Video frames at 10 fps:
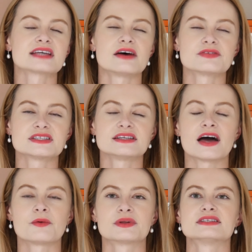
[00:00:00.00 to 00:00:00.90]
obviously
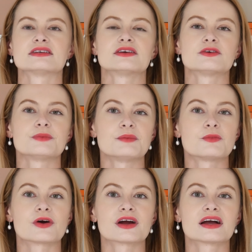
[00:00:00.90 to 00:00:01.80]
that one is a little bit
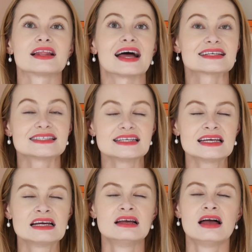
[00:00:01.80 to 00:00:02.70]
more classy